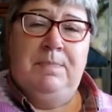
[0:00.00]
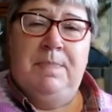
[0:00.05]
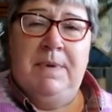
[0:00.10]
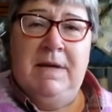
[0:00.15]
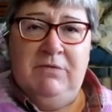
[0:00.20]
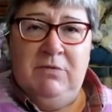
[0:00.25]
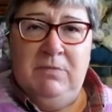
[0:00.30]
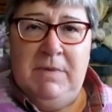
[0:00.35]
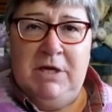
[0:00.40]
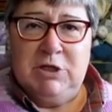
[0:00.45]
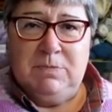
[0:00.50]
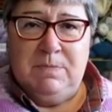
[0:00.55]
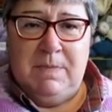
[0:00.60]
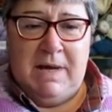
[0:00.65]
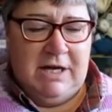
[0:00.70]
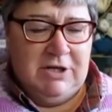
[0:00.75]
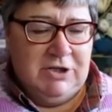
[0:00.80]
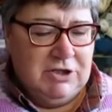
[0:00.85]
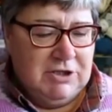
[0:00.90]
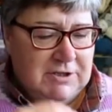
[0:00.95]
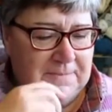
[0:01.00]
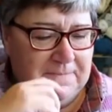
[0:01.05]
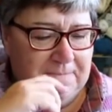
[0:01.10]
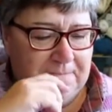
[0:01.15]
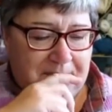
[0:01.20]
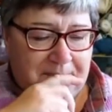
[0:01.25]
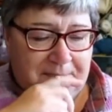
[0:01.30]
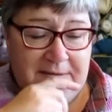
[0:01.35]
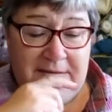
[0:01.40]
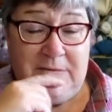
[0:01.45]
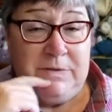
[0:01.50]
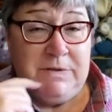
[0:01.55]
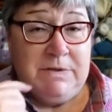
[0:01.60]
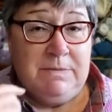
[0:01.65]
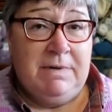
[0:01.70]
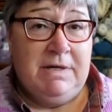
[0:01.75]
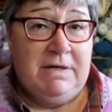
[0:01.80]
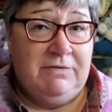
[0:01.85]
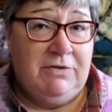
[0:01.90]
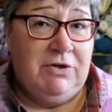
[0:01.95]
Bit of a mishmash. This was
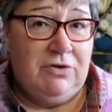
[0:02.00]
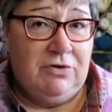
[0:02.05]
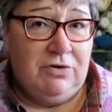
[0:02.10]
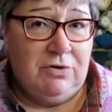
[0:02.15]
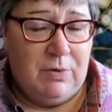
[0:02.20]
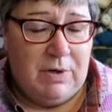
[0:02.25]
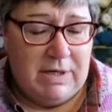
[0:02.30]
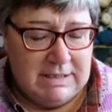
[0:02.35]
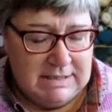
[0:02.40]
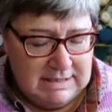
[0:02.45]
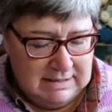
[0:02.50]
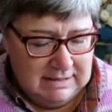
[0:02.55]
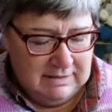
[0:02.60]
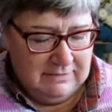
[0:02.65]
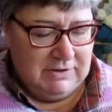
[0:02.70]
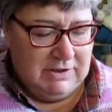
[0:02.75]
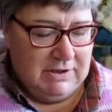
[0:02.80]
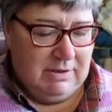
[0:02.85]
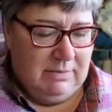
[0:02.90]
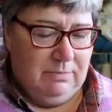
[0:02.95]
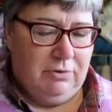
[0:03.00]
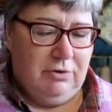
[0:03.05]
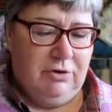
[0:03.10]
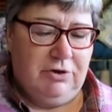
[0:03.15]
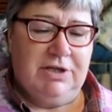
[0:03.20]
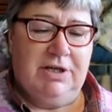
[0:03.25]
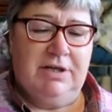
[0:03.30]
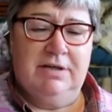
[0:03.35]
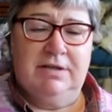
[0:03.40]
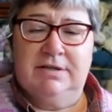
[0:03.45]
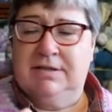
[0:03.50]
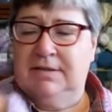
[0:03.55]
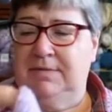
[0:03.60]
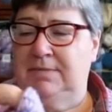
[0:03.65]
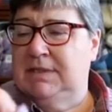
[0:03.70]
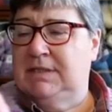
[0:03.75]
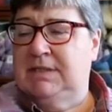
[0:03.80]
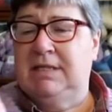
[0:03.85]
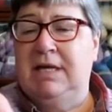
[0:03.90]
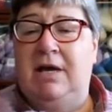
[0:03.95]
a bit of a not quite enough yarn project.
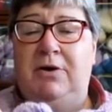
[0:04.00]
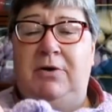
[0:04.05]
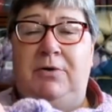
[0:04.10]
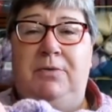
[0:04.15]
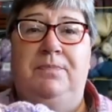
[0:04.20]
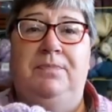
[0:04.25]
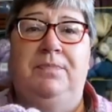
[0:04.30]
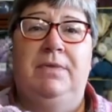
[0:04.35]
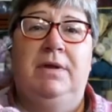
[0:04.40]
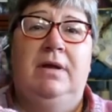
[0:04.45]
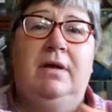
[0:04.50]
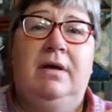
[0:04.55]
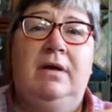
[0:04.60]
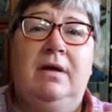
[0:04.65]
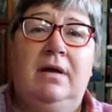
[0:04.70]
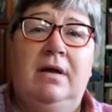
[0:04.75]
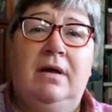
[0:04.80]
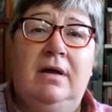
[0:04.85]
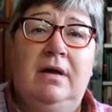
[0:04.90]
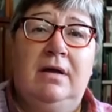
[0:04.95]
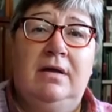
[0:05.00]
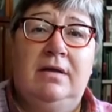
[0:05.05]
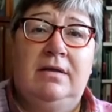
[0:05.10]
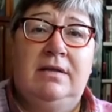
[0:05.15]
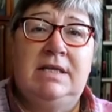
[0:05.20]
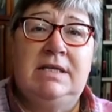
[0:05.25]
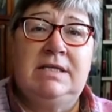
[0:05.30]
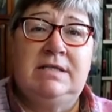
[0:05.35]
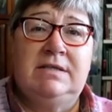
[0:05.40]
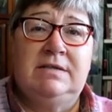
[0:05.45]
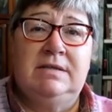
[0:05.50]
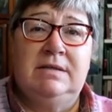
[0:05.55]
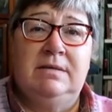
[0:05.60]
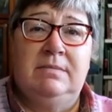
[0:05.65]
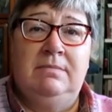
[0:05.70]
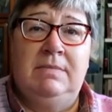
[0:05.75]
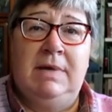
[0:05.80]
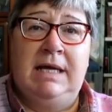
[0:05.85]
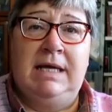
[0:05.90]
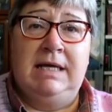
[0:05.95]
So this
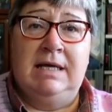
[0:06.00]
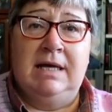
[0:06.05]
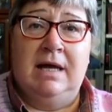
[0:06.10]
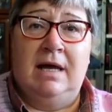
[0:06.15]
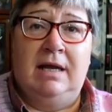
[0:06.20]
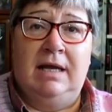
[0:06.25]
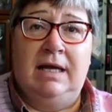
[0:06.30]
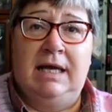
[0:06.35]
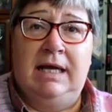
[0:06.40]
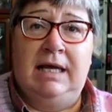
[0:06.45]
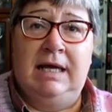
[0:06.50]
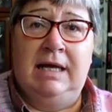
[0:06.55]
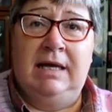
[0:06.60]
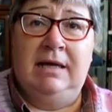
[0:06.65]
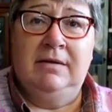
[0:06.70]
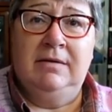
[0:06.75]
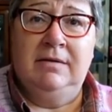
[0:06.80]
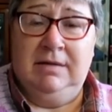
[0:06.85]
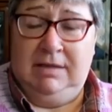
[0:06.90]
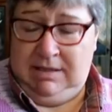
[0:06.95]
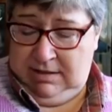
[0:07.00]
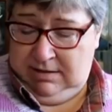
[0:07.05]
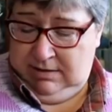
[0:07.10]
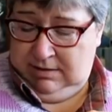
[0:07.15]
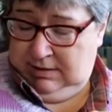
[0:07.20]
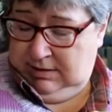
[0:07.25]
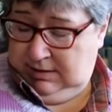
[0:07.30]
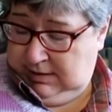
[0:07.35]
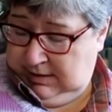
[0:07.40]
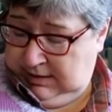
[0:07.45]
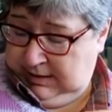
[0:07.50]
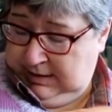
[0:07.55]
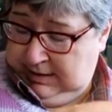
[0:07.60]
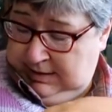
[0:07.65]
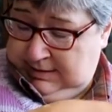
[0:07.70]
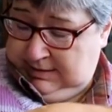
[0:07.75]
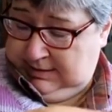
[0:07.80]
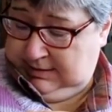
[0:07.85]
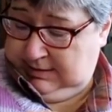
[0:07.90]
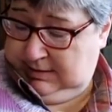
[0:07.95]
main colour here
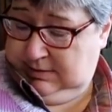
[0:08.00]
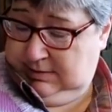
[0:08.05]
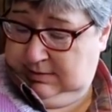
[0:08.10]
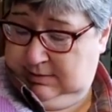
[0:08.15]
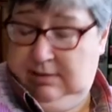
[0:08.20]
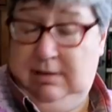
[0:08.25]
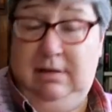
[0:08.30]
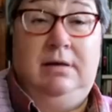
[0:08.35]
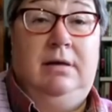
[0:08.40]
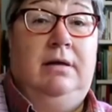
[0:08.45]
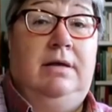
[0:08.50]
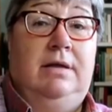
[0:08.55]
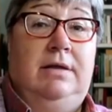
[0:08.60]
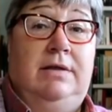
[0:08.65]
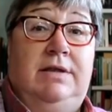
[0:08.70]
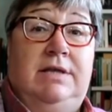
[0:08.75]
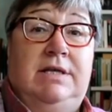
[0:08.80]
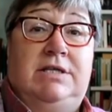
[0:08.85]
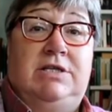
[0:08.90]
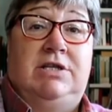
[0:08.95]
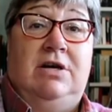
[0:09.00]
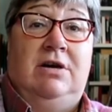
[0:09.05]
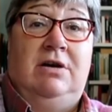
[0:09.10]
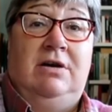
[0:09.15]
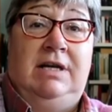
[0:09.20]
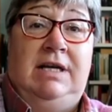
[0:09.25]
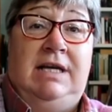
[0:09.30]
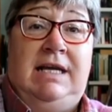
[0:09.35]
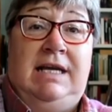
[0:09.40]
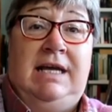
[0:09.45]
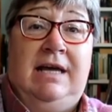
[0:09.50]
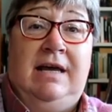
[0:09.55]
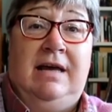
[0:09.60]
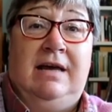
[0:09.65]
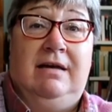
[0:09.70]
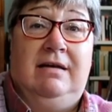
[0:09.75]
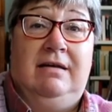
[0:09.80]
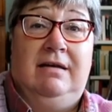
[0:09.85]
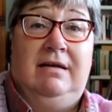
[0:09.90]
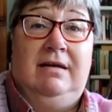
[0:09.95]
is this yarn
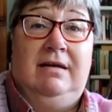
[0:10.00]
here.